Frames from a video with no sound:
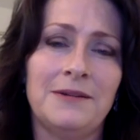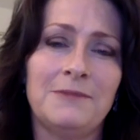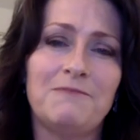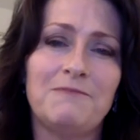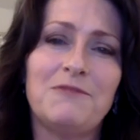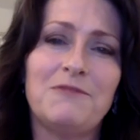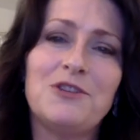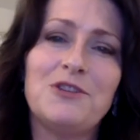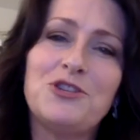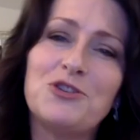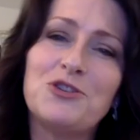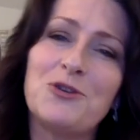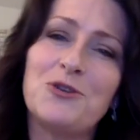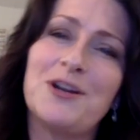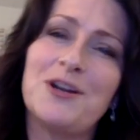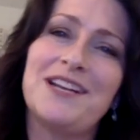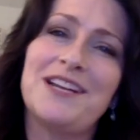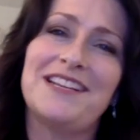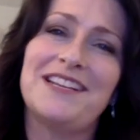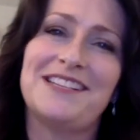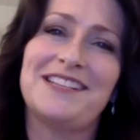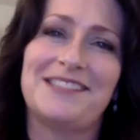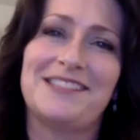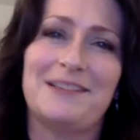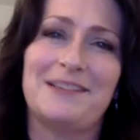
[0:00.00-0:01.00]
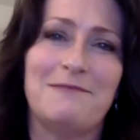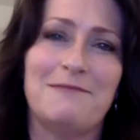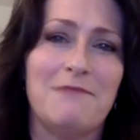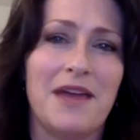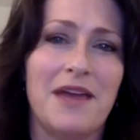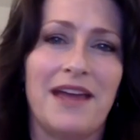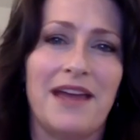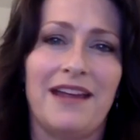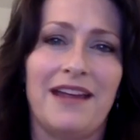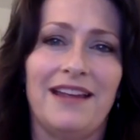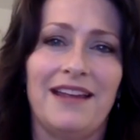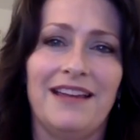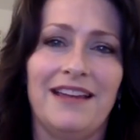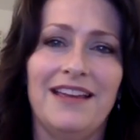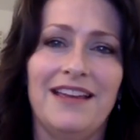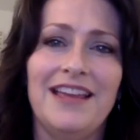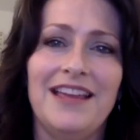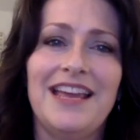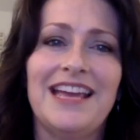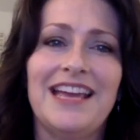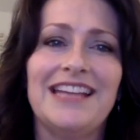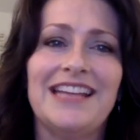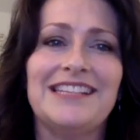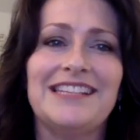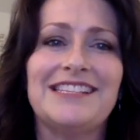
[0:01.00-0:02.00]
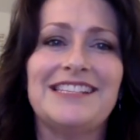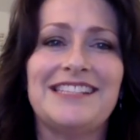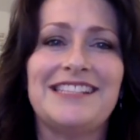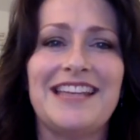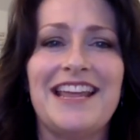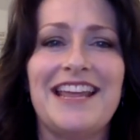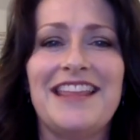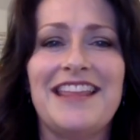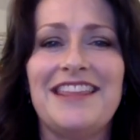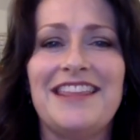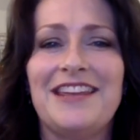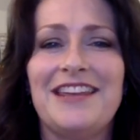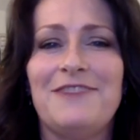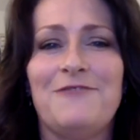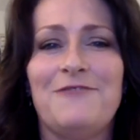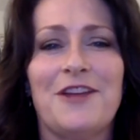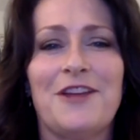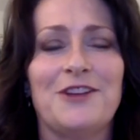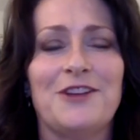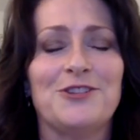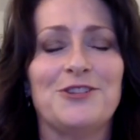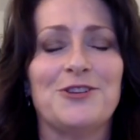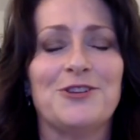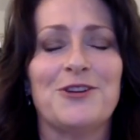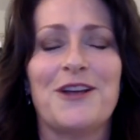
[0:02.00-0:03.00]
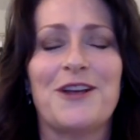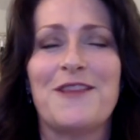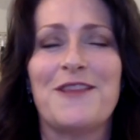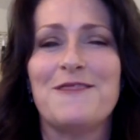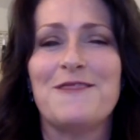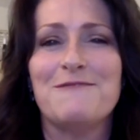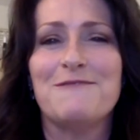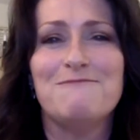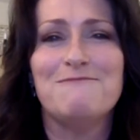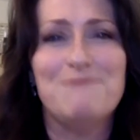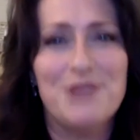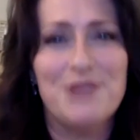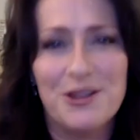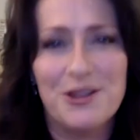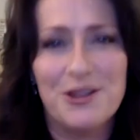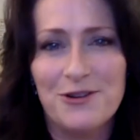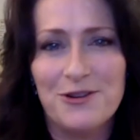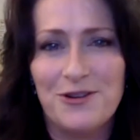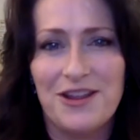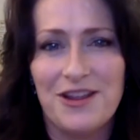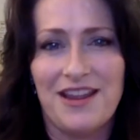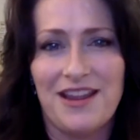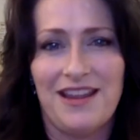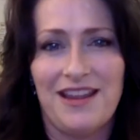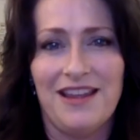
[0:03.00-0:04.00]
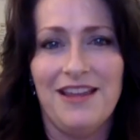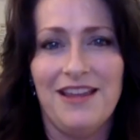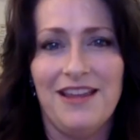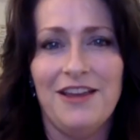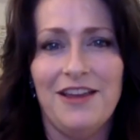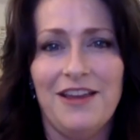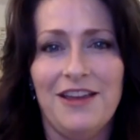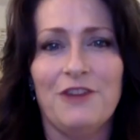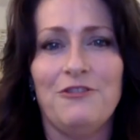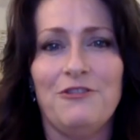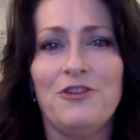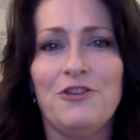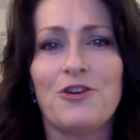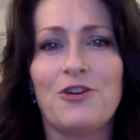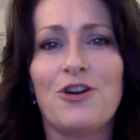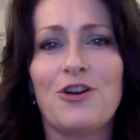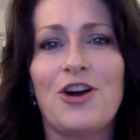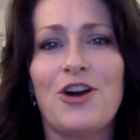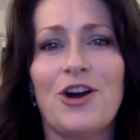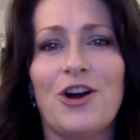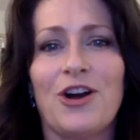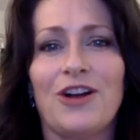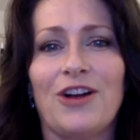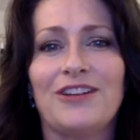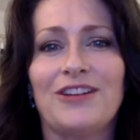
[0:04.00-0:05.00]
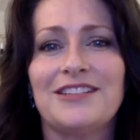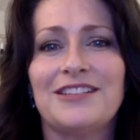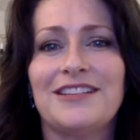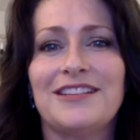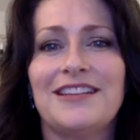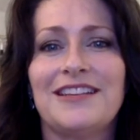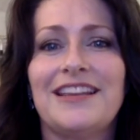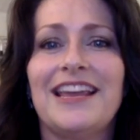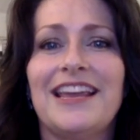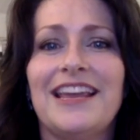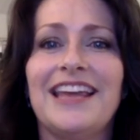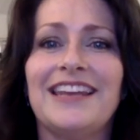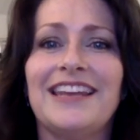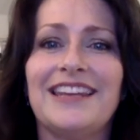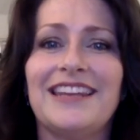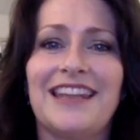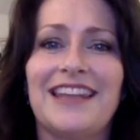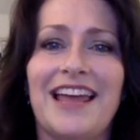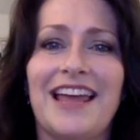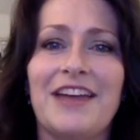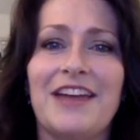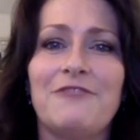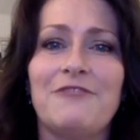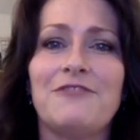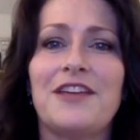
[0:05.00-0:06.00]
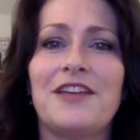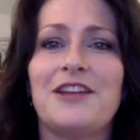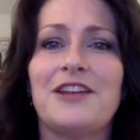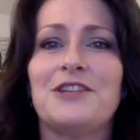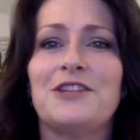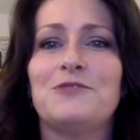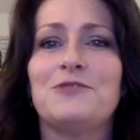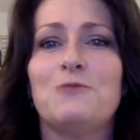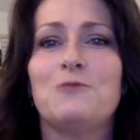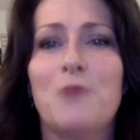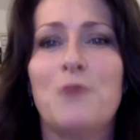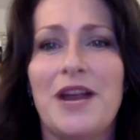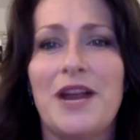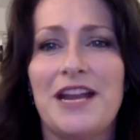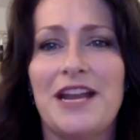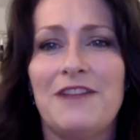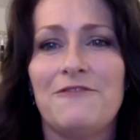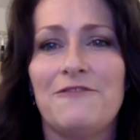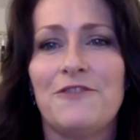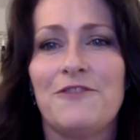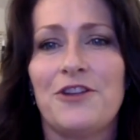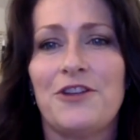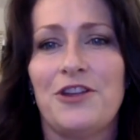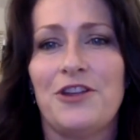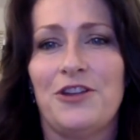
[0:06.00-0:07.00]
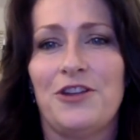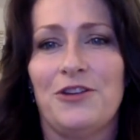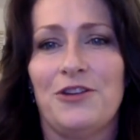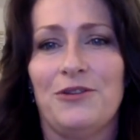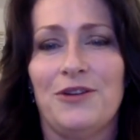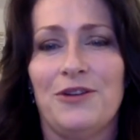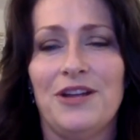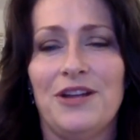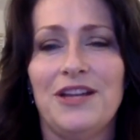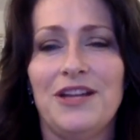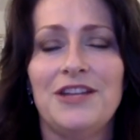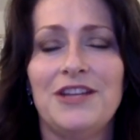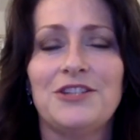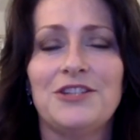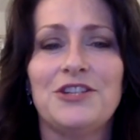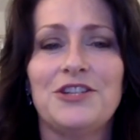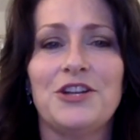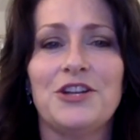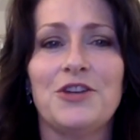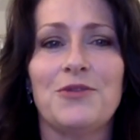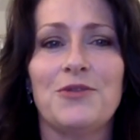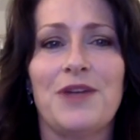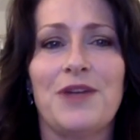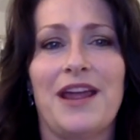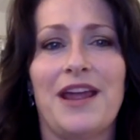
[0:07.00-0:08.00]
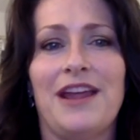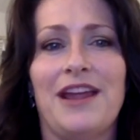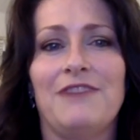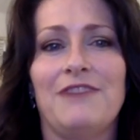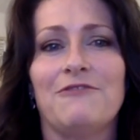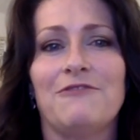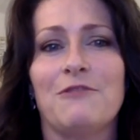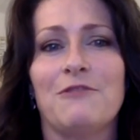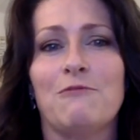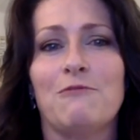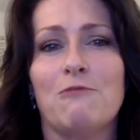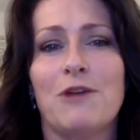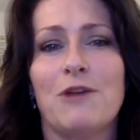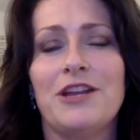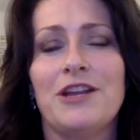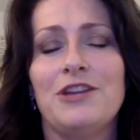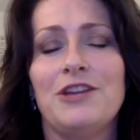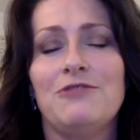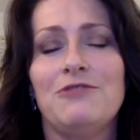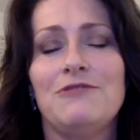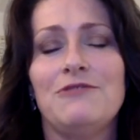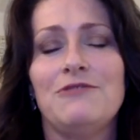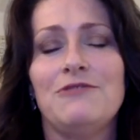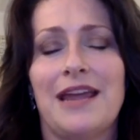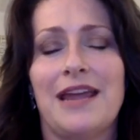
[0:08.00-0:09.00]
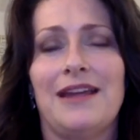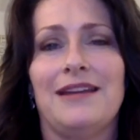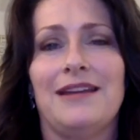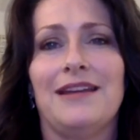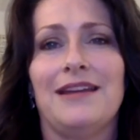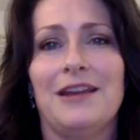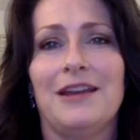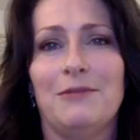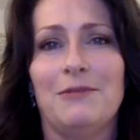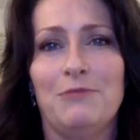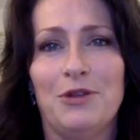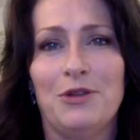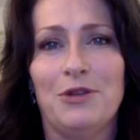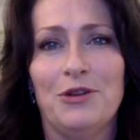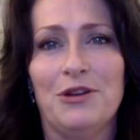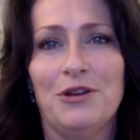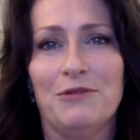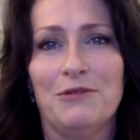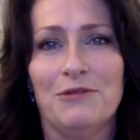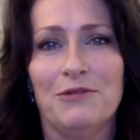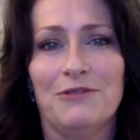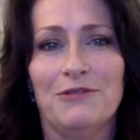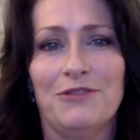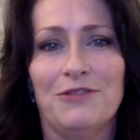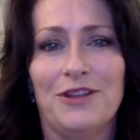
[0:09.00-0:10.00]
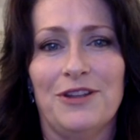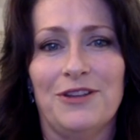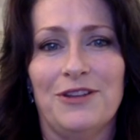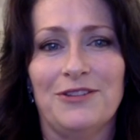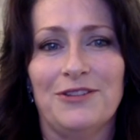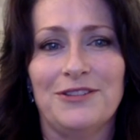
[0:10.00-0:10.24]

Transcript: Join us in May and see the adventure and the beauty of your heart and life that is waiting for you to create from what you gain at Beauty Revealed.